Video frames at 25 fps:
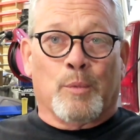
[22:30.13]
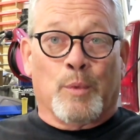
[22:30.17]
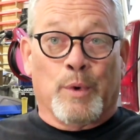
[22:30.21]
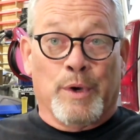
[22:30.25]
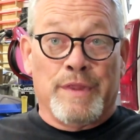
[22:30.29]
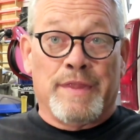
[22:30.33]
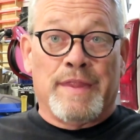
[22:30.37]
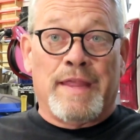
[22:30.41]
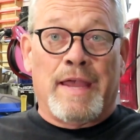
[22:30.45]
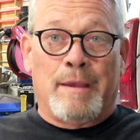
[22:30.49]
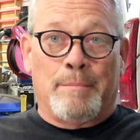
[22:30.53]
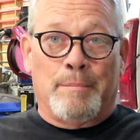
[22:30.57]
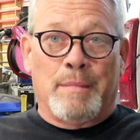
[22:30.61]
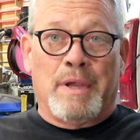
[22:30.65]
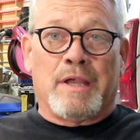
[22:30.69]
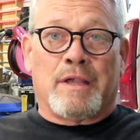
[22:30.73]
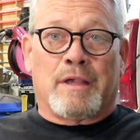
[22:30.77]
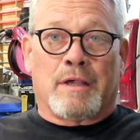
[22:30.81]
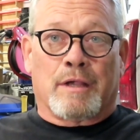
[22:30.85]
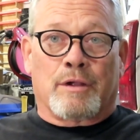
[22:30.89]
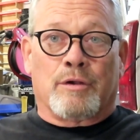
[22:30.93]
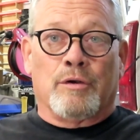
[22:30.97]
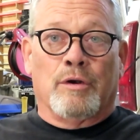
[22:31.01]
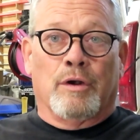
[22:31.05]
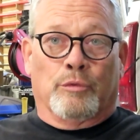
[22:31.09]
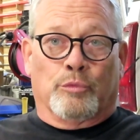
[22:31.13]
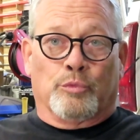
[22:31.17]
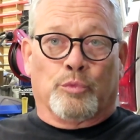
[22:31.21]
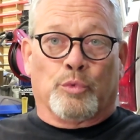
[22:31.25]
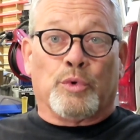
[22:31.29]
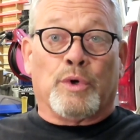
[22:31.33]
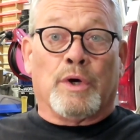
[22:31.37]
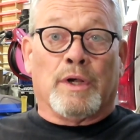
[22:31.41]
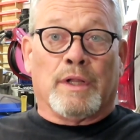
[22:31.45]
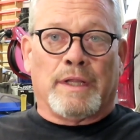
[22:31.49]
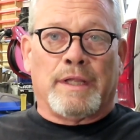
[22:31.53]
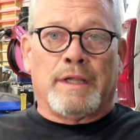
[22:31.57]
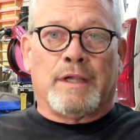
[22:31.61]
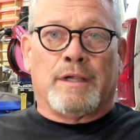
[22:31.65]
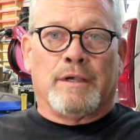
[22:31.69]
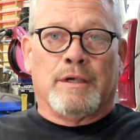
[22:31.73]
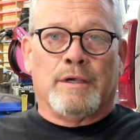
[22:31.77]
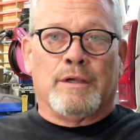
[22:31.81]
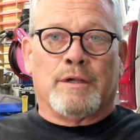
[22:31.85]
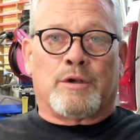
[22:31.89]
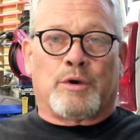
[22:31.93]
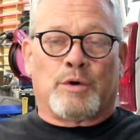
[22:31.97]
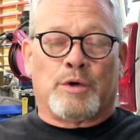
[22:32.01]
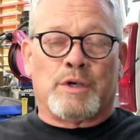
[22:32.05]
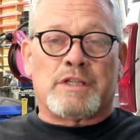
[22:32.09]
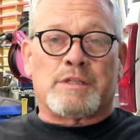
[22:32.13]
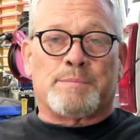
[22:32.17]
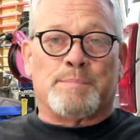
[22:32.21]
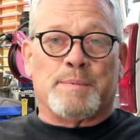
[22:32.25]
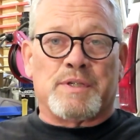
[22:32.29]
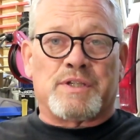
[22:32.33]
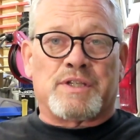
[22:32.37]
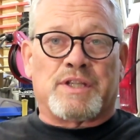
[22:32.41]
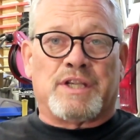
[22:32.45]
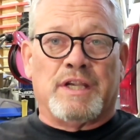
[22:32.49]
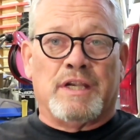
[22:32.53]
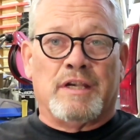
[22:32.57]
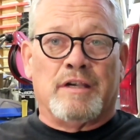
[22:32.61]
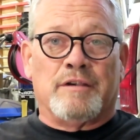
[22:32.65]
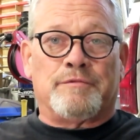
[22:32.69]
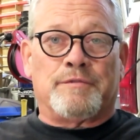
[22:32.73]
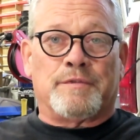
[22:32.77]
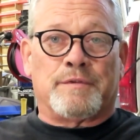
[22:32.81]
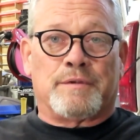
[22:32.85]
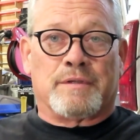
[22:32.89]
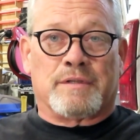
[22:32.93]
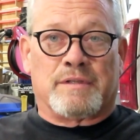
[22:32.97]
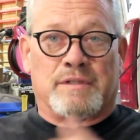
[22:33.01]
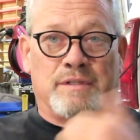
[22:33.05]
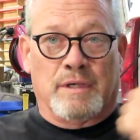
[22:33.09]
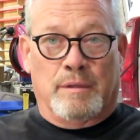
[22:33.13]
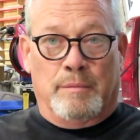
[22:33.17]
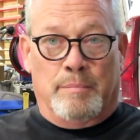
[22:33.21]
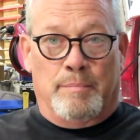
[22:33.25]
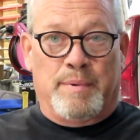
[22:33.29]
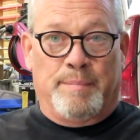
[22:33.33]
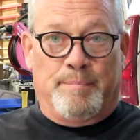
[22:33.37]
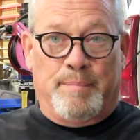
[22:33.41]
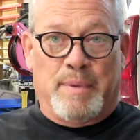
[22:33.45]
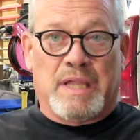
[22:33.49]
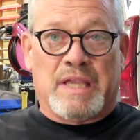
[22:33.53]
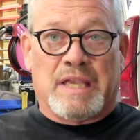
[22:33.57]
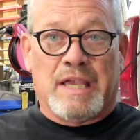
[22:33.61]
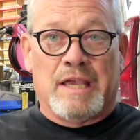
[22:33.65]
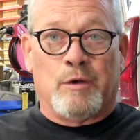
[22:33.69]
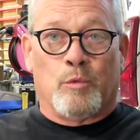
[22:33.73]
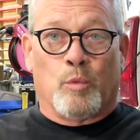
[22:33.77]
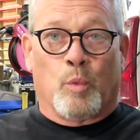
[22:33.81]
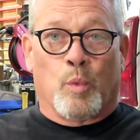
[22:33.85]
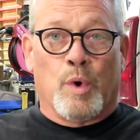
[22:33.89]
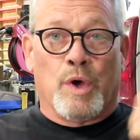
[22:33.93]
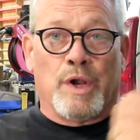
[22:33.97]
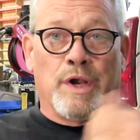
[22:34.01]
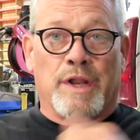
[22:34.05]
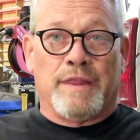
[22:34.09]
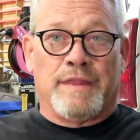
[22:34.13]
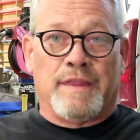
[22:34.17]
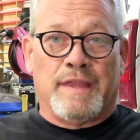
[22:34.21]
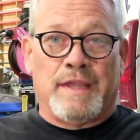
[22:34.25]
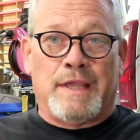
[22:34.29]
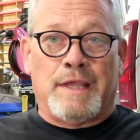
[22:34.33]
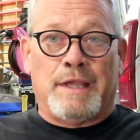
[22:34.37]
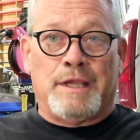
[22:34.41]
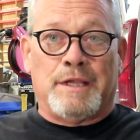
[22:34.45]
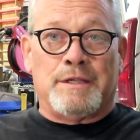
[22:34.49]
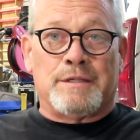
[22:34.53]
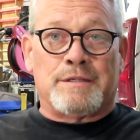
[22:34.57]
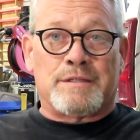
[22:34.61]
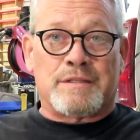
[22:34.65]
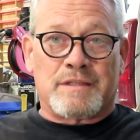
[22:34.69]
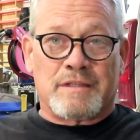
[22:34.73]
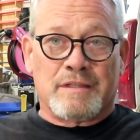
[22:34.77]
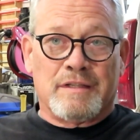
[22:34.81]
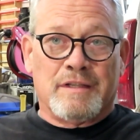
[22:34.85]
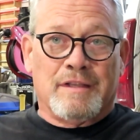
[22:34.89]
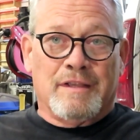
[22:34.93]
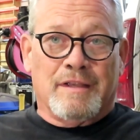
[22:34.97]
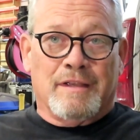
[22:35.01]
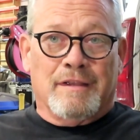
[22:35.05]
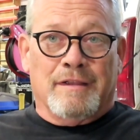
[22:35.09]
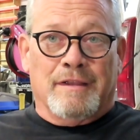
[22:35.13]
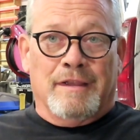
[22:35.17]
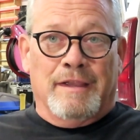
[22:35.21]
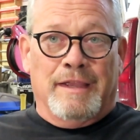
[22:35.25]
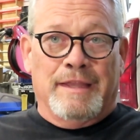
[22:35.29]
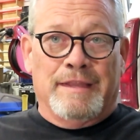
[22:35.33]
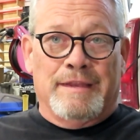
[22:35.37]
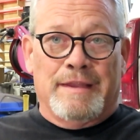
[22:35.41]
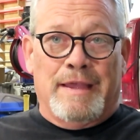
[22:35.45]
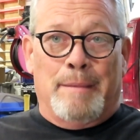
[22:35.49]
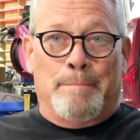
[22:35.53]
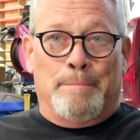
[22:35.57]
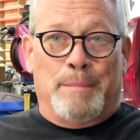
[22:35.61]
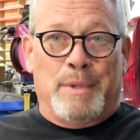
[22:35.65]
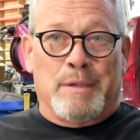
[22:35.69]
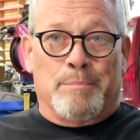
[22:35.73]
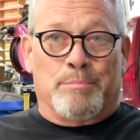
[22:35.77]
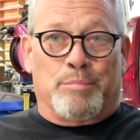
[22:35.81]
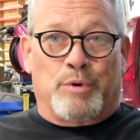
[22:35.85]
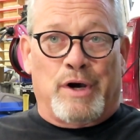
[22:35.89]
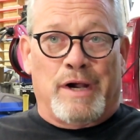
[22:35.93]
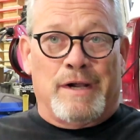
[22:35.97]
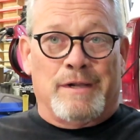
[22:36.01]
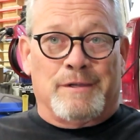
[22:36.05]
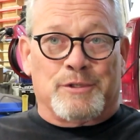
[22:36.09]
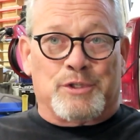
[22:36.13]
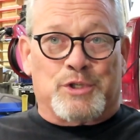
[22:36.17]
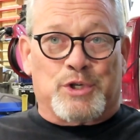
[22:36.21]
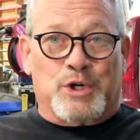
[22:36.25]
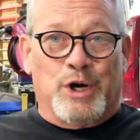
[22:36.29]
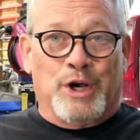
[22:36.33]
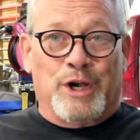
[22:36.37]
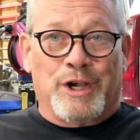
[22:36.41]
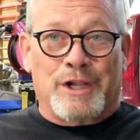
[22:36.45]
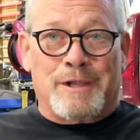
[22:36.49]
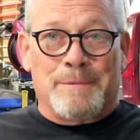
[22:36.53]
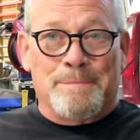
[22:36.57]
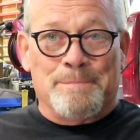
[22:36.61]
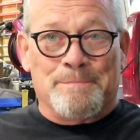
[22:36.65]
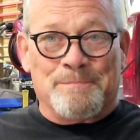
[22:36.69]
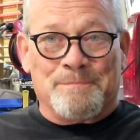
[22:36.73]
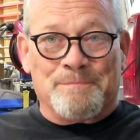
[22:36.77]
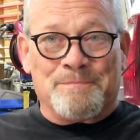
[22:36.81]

Wouldn't that make a really good Christmas gift to be getting one of these in that big brown truck?